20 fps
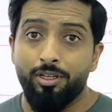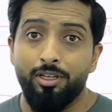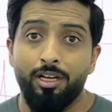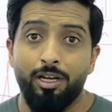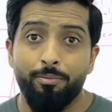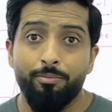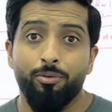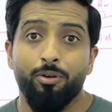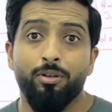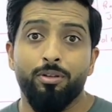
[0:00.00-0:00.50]

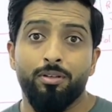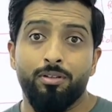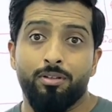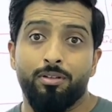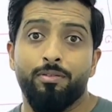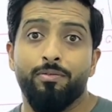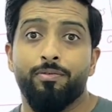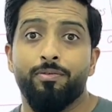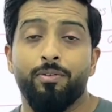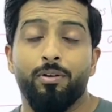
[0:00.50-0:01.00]
I'm not
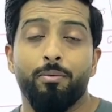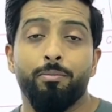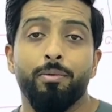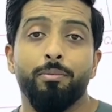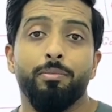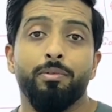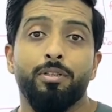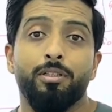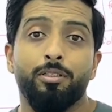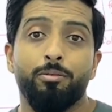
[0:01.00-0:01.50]

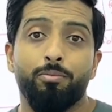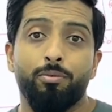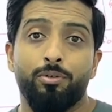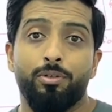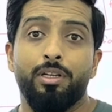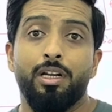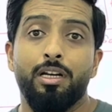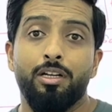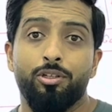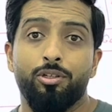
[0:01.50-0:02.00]
confirming, but there is
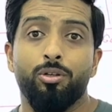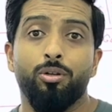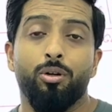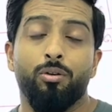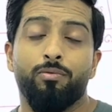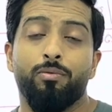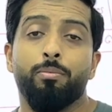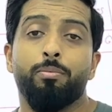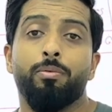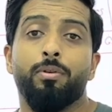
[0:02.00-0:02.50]
potential
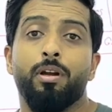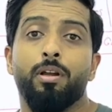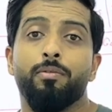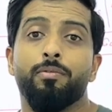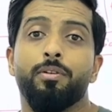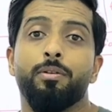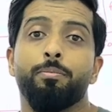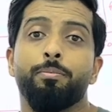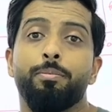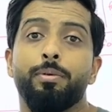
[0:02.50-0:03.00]
of a
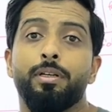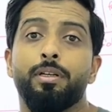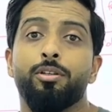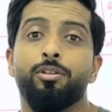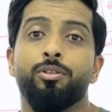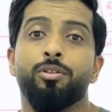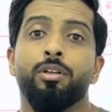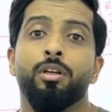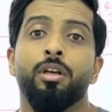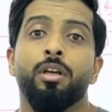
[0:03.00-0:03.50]
private
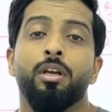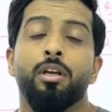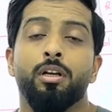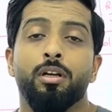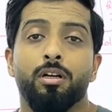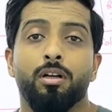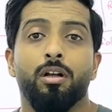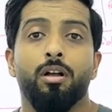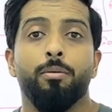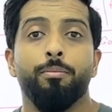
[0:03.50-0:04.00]
beach
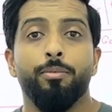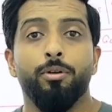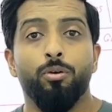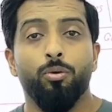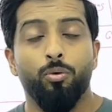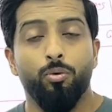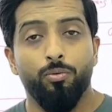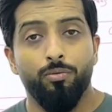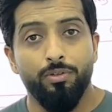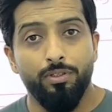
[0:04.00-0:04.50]
coming
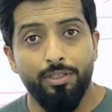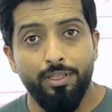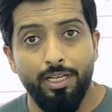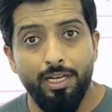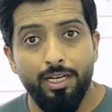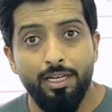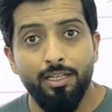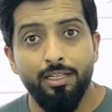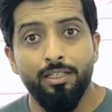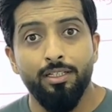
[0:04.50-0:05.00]
over
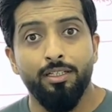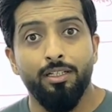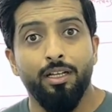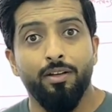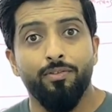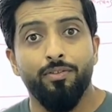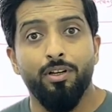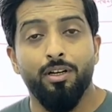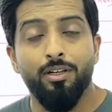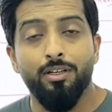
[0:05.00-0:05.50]
there. They
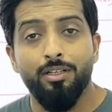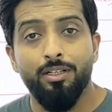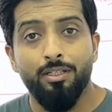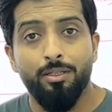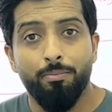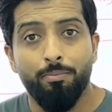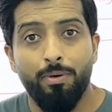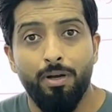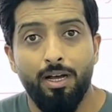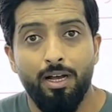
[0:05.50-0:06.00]
have done it in
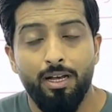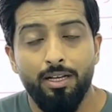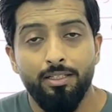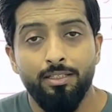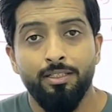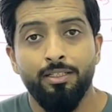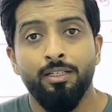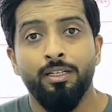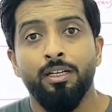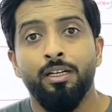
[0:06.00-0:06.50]
the
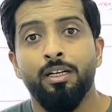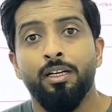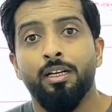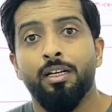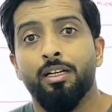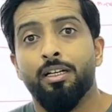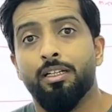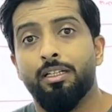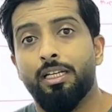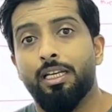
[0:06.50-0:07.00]
past.
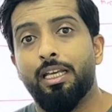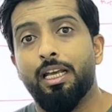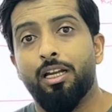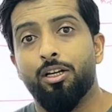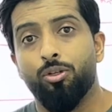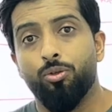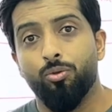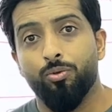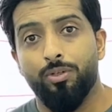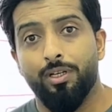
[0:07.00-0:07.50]
They
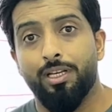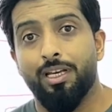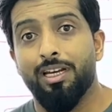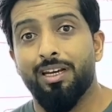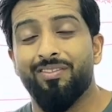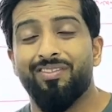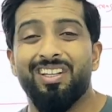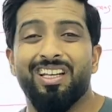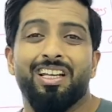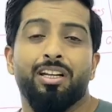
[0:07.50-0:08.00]
can do it again.
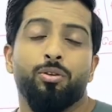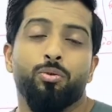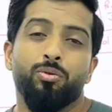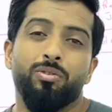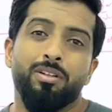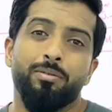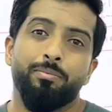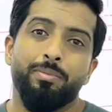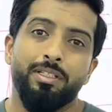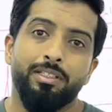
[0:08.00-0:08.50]
If they can do it
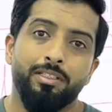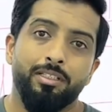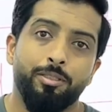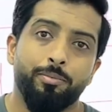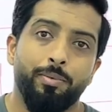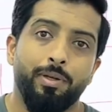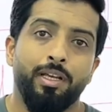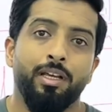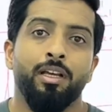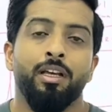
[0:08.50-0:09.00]
in Business
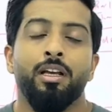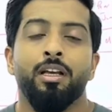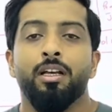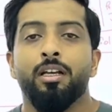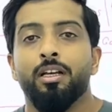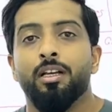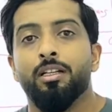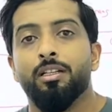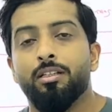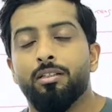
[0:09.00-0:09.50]
Bay,
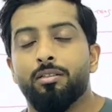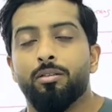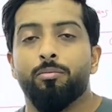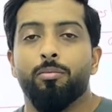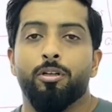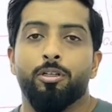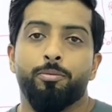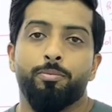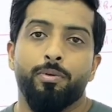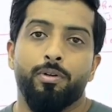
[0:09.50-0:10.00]
this is a
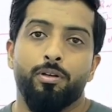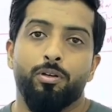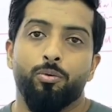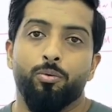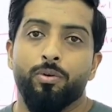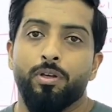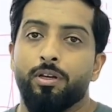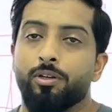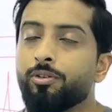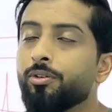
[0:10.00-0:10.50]
much better
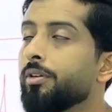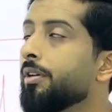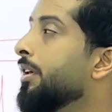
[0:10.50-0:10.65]
location.